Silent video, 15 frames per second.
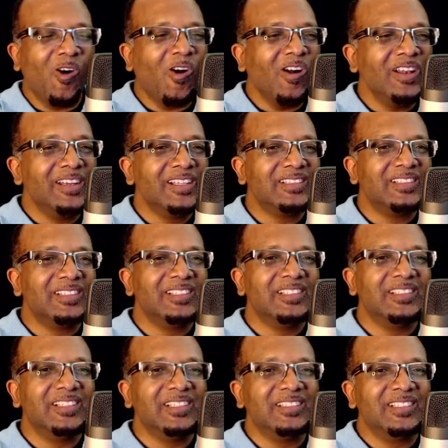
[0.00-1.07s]
all the,
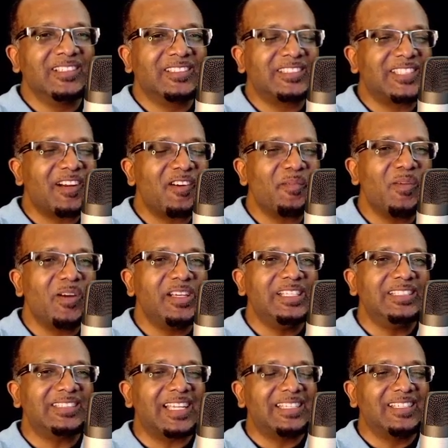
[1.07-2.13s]
the, the, the
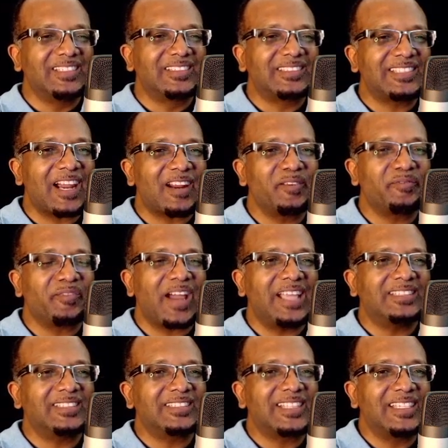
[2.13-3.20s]
ceremonies and the
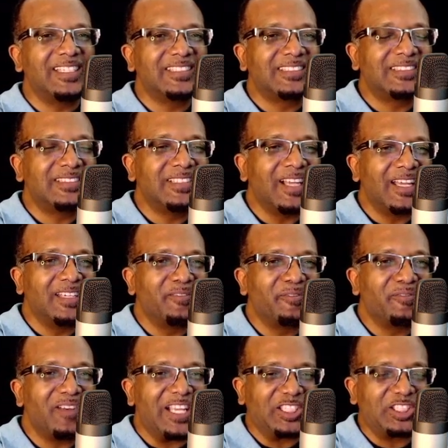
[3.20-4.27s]
sacrifices and the, and the
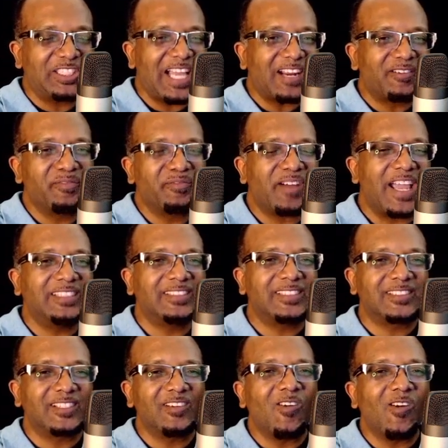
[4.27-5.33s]
flesh
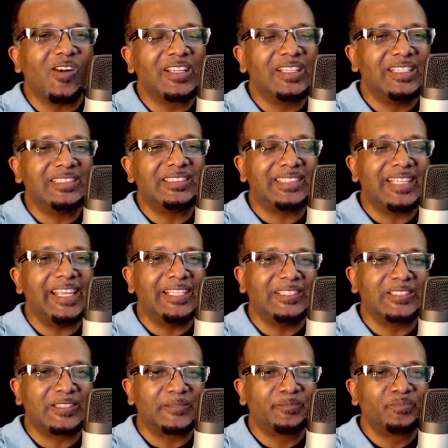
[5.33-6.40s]
sacrifices and all of these
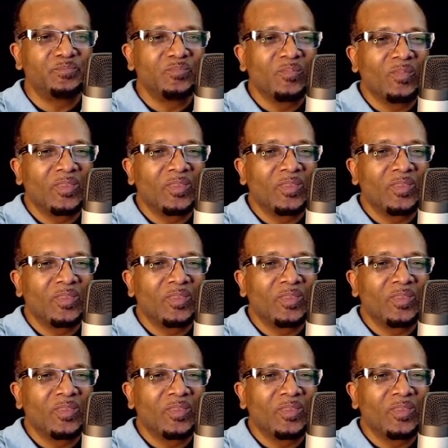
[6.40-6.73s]
things,